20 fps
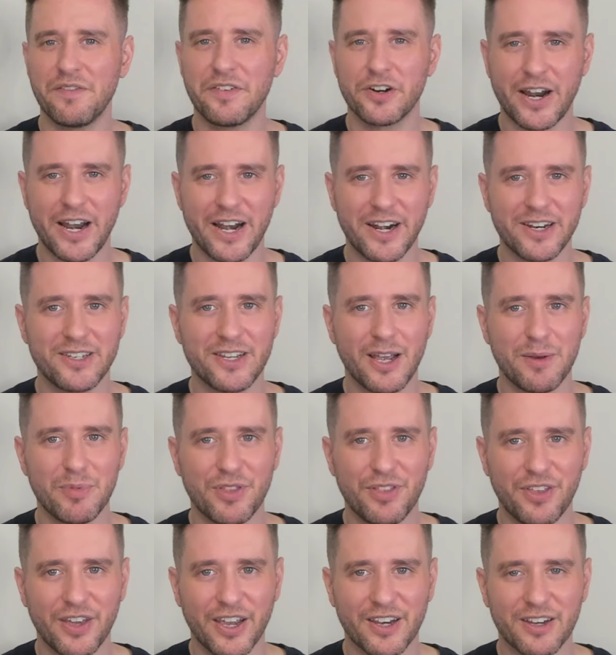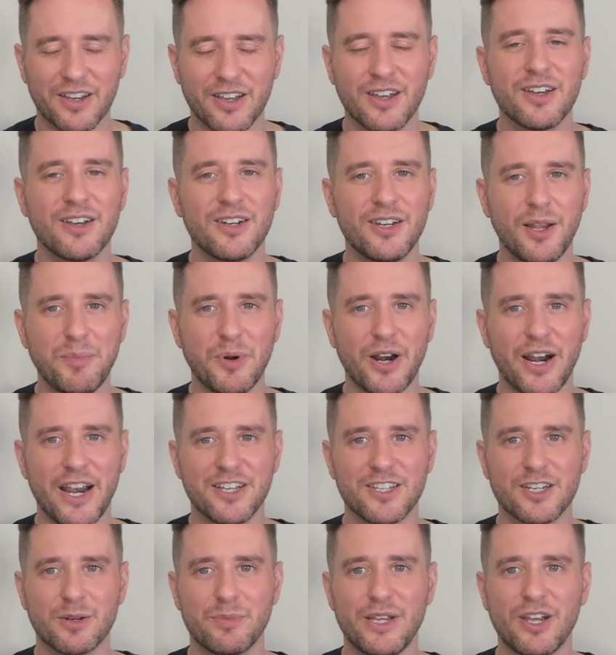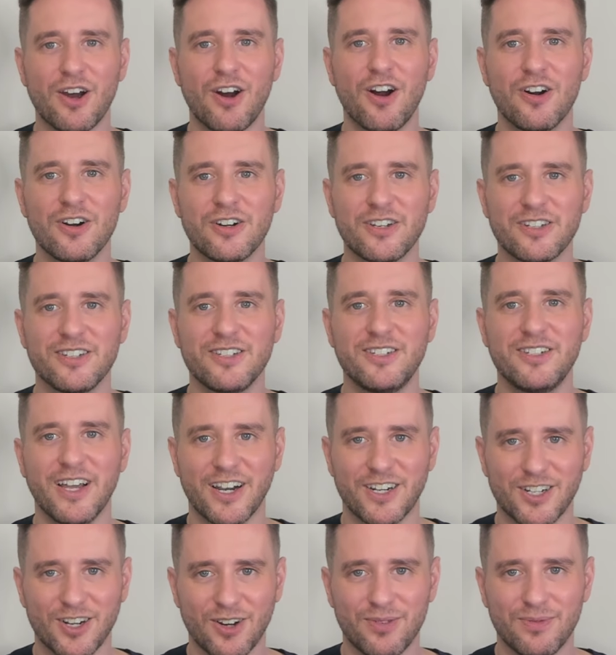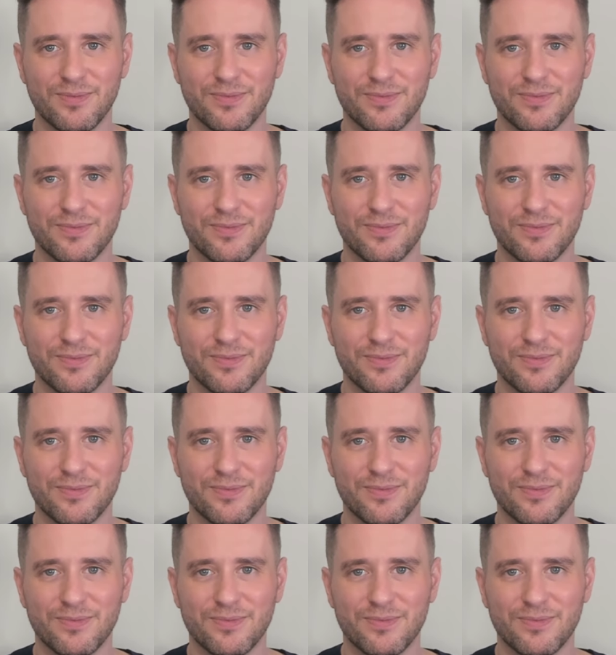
it or hate it type of thing. Number 8 is going to be Art Deco.